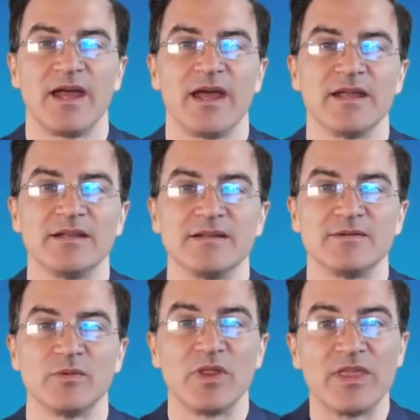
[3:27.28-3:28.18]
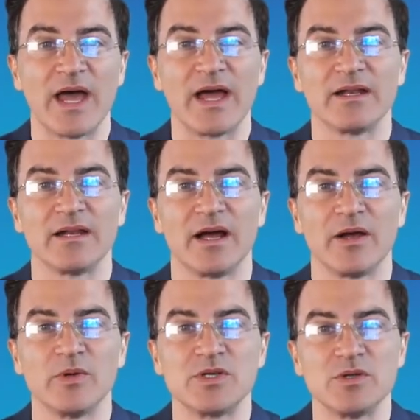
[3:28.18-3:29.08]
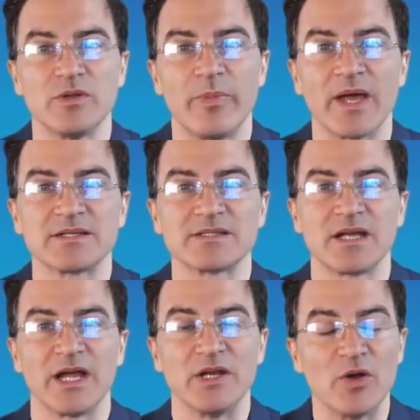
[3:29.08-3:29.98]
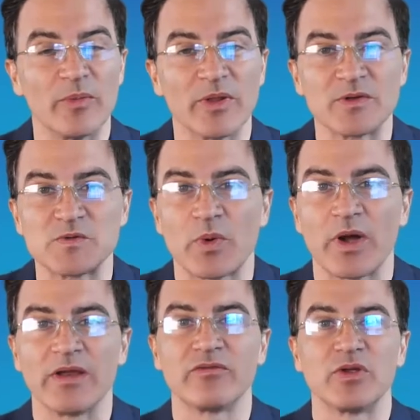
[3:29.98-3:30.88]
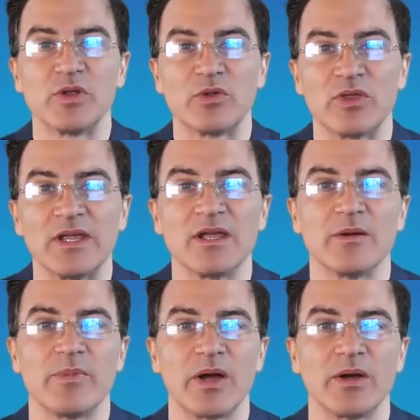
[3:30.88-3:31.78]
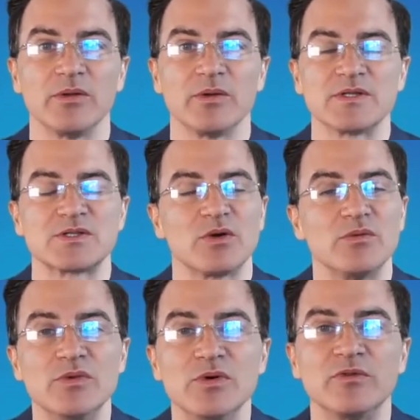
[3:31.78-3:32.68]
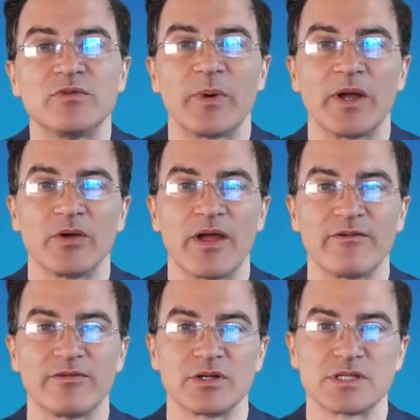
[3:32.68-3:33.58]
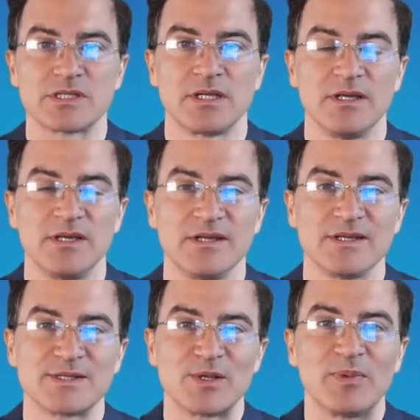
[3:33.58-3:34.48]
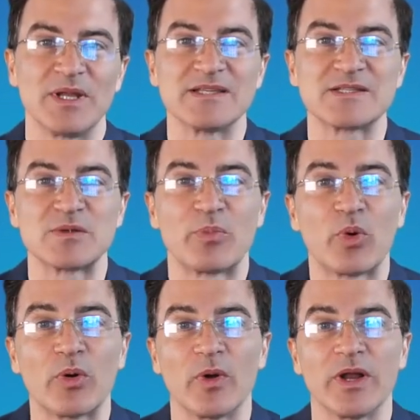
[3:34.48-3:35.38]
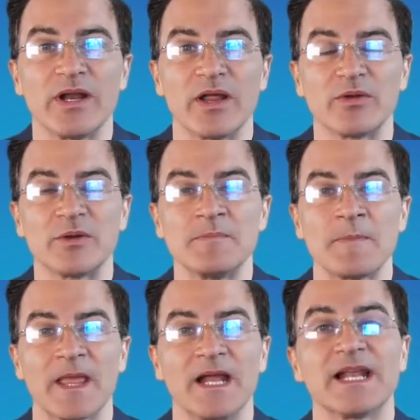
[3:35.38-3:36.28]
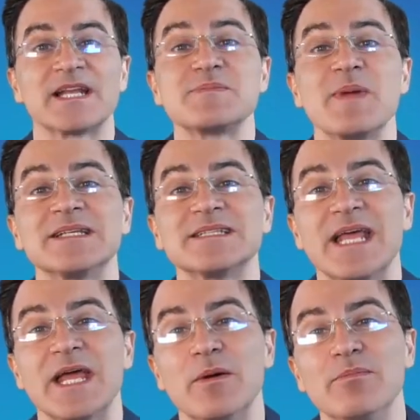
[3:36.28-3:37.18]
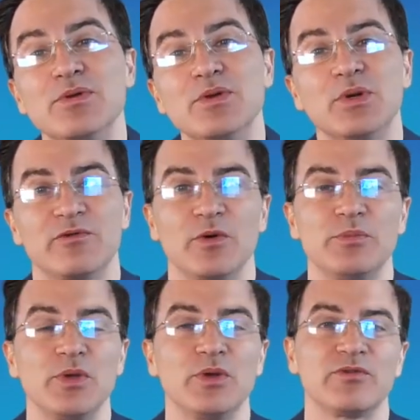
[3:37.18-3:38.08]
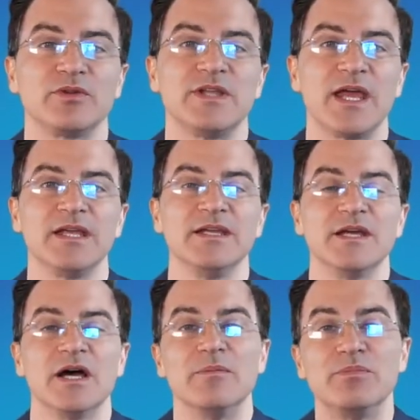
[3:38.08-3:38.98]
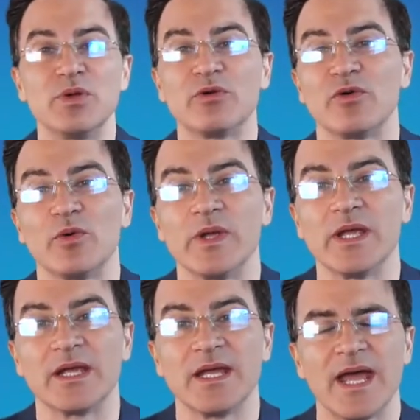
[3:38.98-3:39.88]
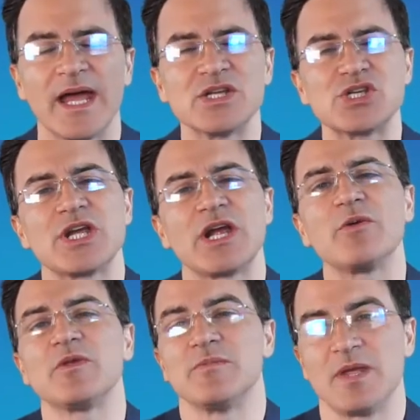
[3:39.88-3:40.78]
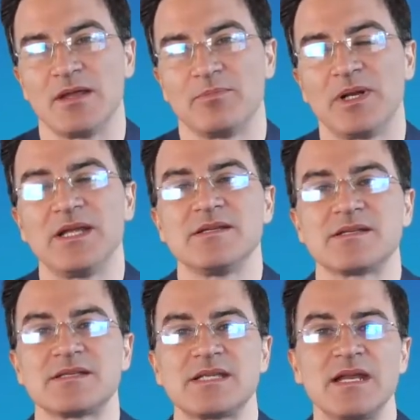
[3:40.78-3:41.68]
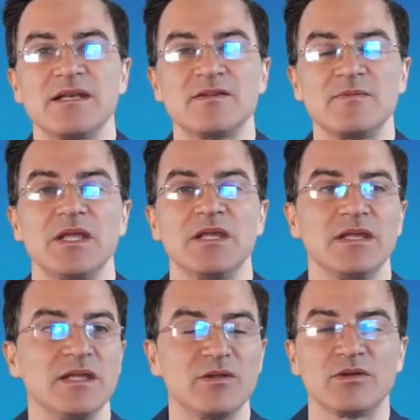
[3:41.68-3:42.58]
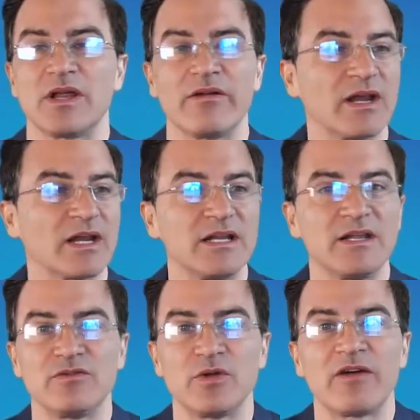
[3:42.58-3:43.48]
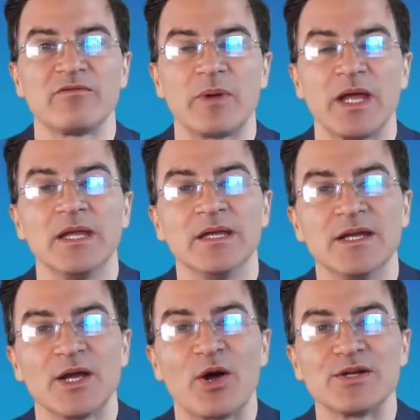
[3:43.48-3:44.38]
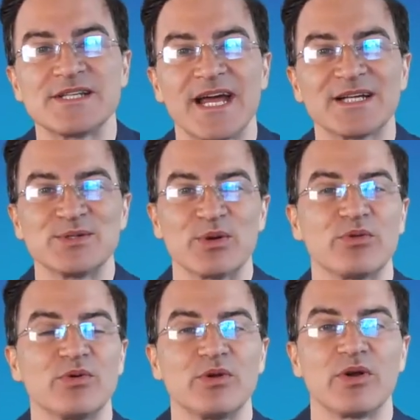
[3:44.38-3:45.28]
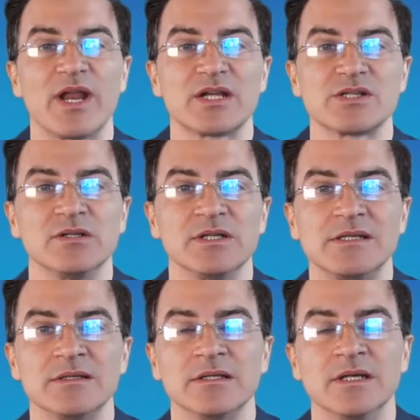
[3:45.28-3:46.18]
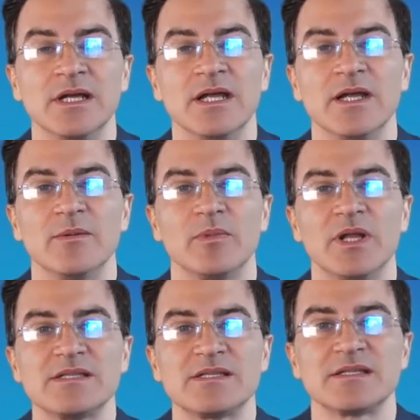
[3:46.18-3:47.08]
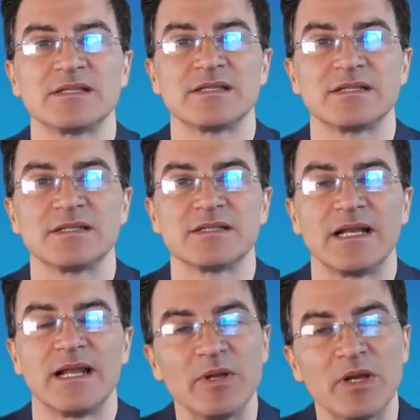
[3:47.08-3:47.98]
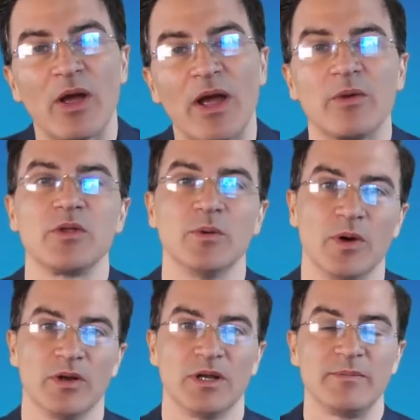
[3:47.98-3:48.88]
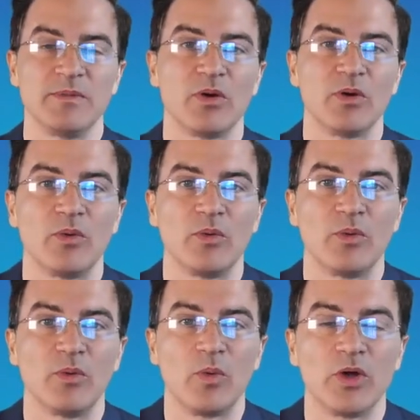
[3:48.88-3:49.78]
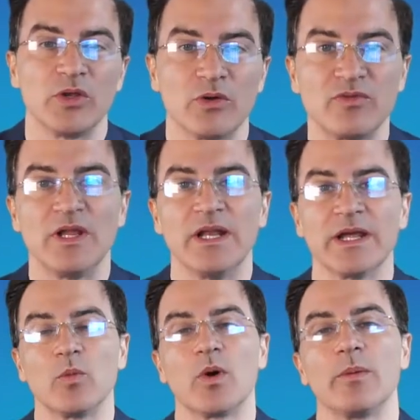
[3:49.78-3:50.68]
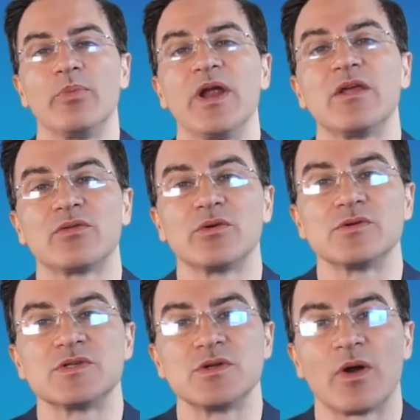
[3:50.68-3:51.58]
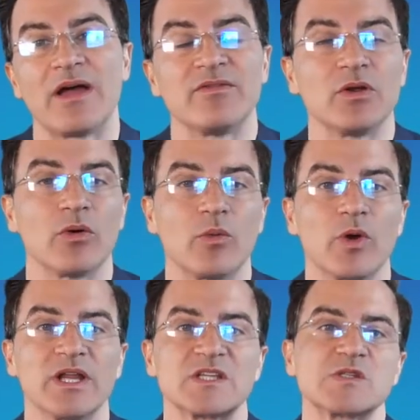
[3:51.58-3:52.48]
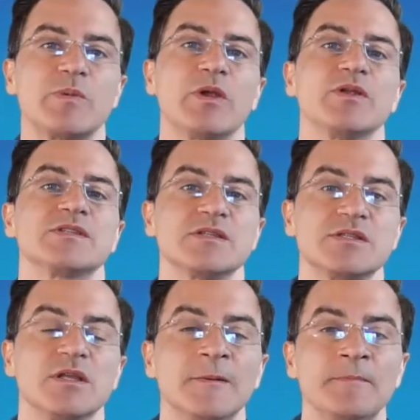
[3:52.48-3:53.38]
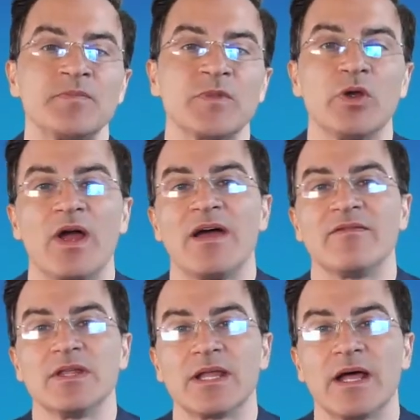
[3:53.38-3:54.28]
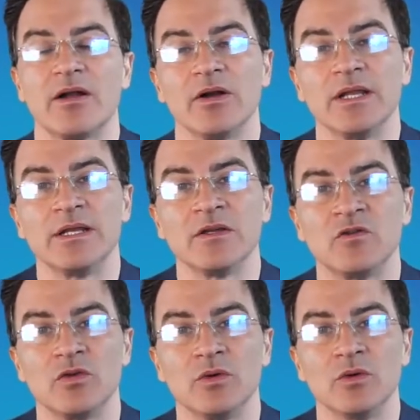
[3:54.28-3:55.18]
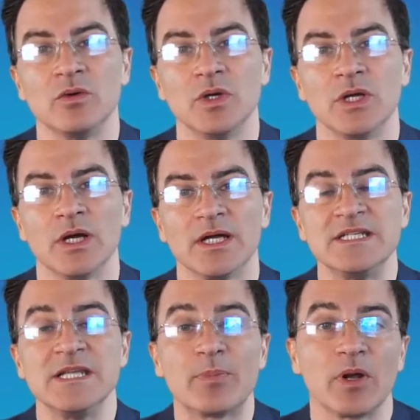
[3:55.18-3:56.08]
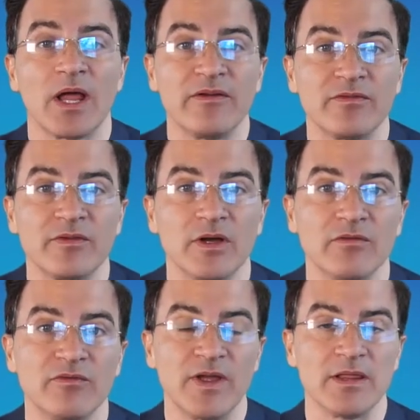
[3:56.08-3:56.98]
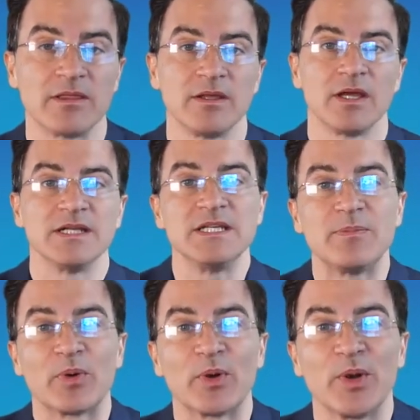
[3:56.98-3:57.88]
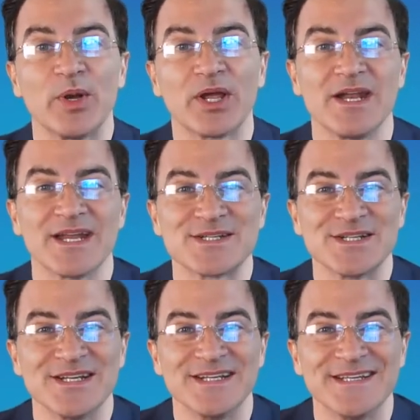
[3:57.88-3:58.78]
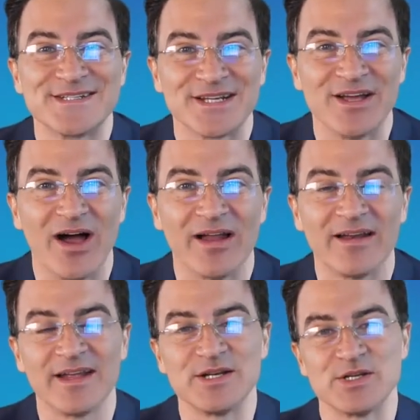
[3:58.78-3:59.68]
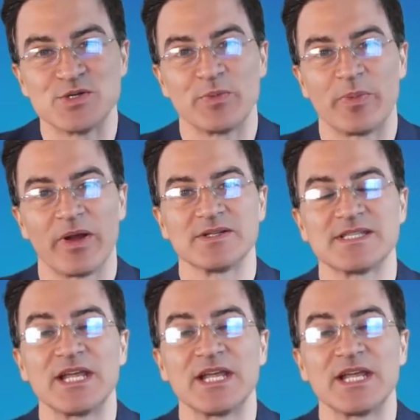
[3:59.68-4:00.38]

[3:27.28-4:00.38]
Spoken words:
And with that, I wish you the best. I know mother's praying for you, thinking about you, and so moved by your efforts. So please support one another and let us make today a beautiful, beautiful day, a beautiful week, and share with me. Please send to me either directly if you have my contact or through your national leader. Please let me know how you are. Let me know what you're feeling and what breakthroughs you're having or what experiences you're having that are leading to a deeper life of faith, a deeper connection to God and to true parents.